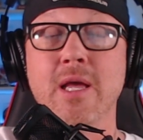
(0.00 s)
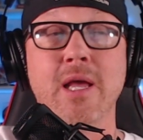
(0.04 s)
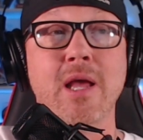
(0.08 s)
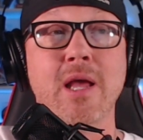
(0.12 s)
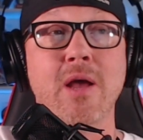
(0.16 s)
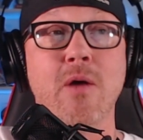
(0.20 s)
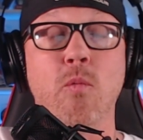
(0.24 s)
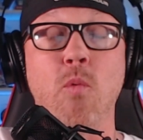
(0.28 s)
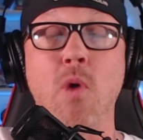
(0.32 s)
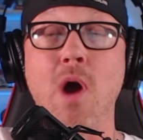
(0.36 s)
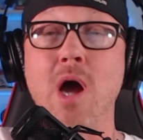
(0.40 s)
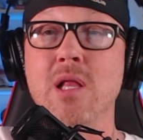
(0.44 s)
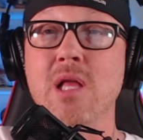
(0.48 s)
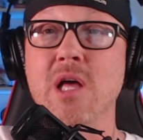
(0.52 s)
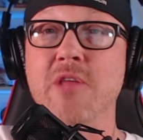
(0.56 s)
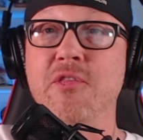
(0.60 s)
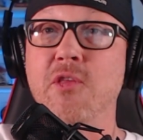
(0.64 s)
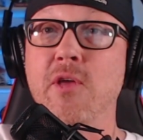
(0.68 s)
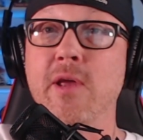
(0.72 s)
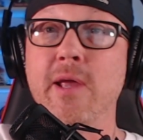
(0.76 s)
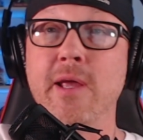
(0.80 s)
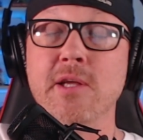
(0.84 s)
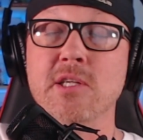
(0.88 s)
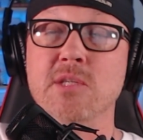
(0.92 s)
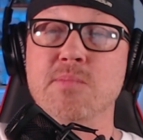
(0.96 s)
While I
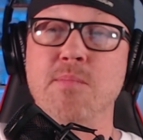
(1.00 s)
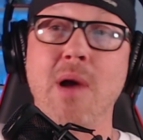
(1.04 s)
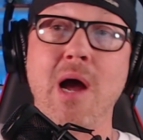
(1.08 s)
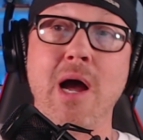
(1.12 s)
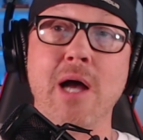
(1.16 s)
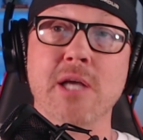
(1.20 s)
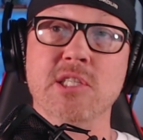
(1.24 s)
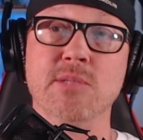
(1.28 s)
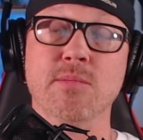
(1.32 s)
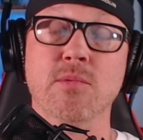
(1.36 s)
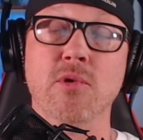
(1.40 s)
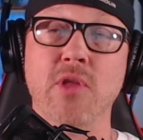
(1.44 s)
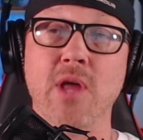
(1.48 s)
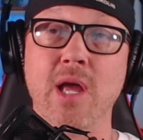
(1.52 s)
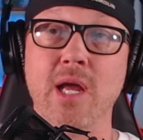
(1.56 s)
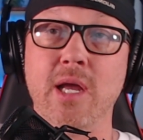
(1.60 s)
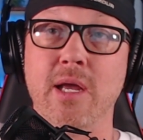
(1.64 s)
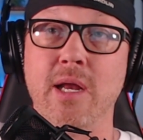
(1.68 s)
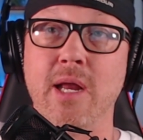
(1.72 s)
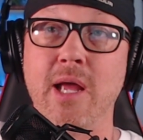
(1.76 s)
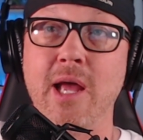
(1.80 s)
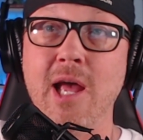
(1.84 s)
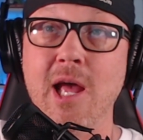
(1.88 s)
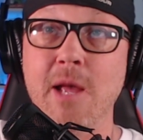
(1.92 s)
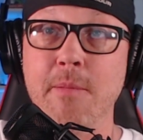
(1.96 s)
think it's possible that could
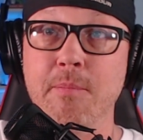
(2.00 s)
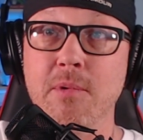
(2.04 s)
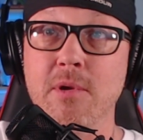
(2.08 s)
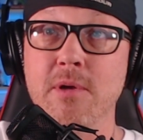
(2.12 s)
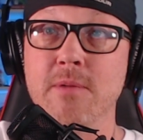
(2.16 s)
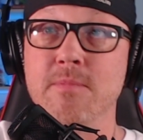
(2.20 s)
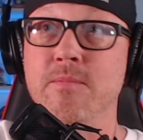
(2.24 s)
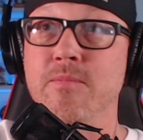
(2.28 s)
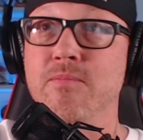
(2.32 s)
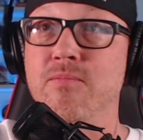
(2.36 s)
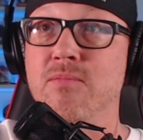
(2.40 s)
happen,